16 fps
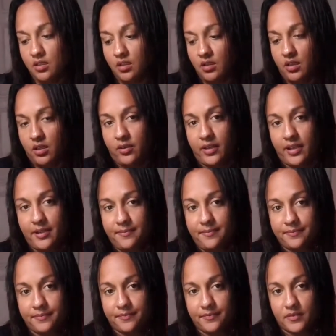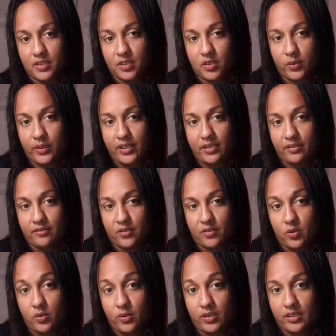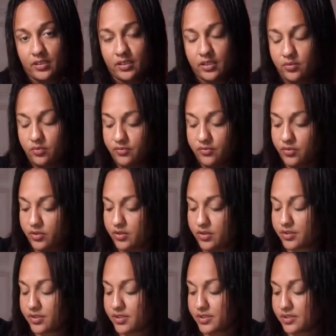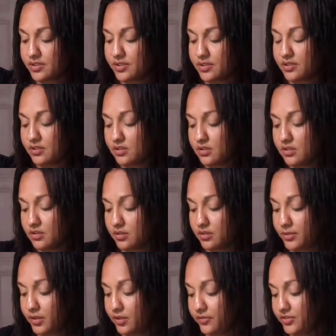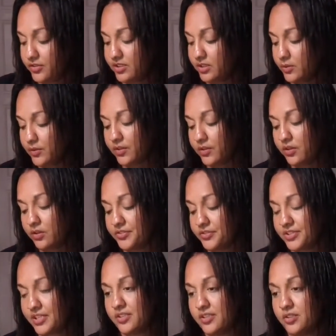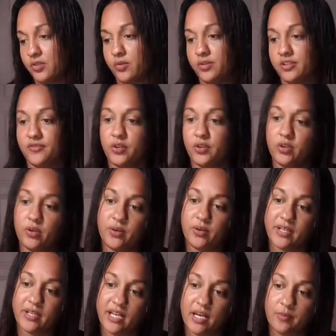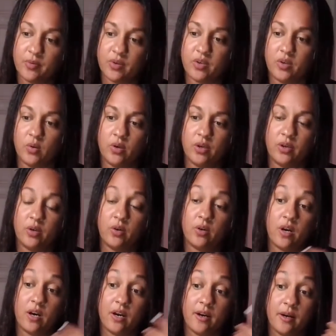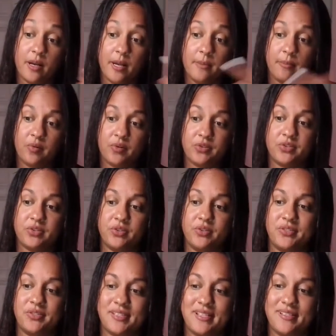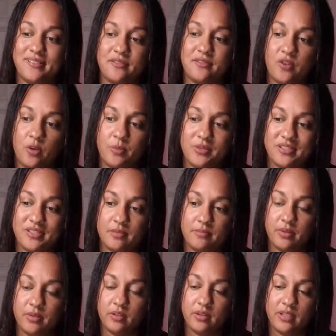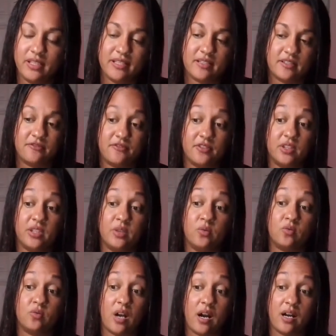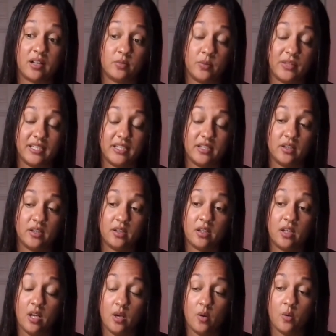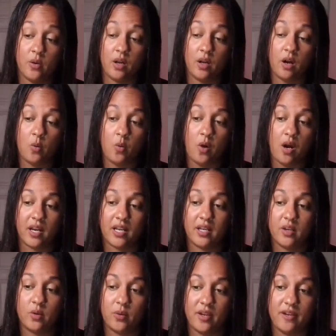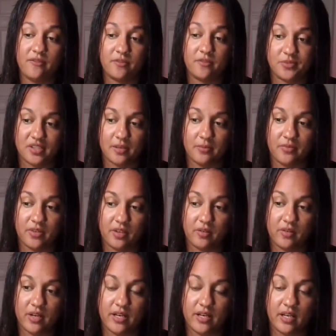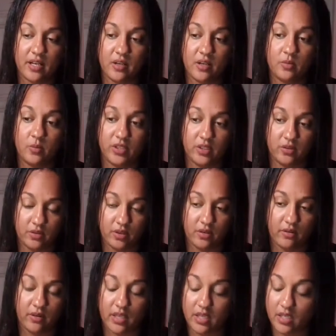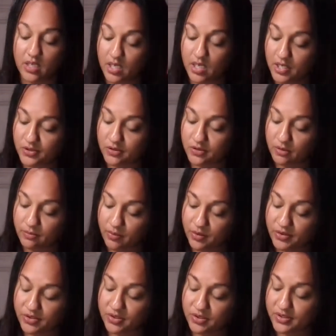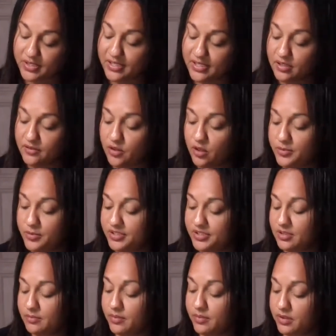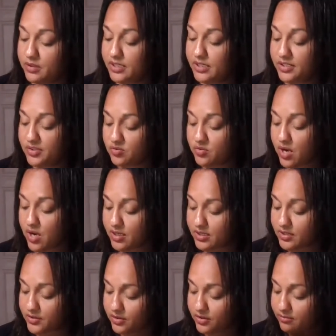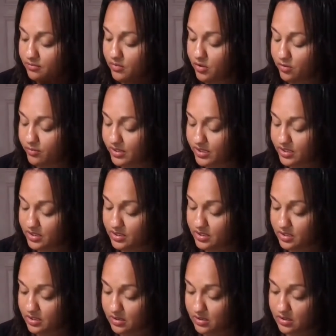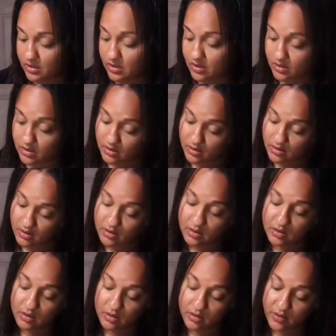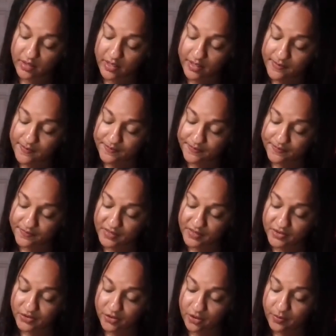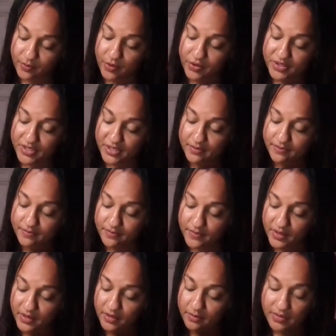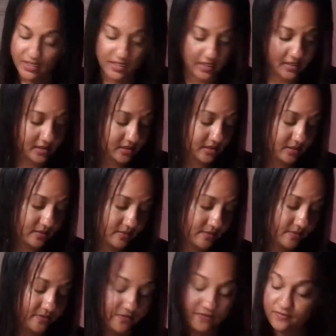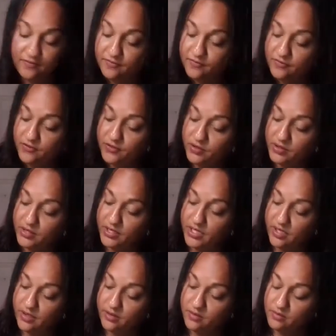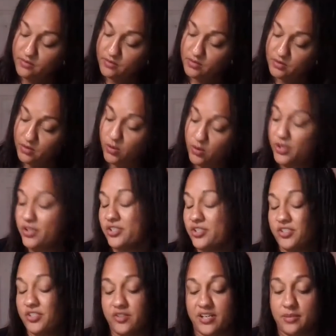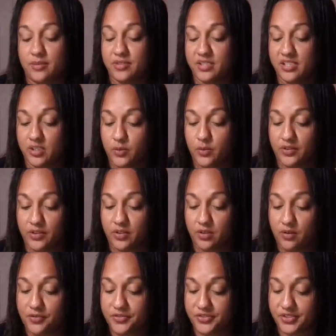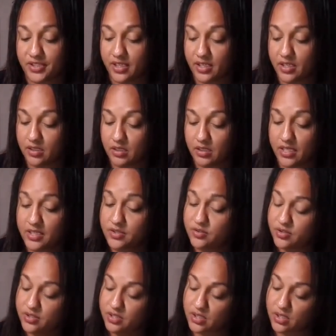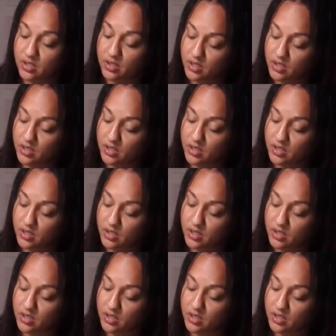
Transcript: Okay. Queen of Coin in reverse. Let me know if you're dealing with the Earth sign, Taurus, Virgo, Capricorn, or our personal sense of home and stability is feeling rocked. We are walking away from something right now. We do know that. So our personal sense of home and stability is rocked at the moment. Okay? Is there a person in the mix for Leo? Or you're just straight up dealing with an Earth sign? Interesting.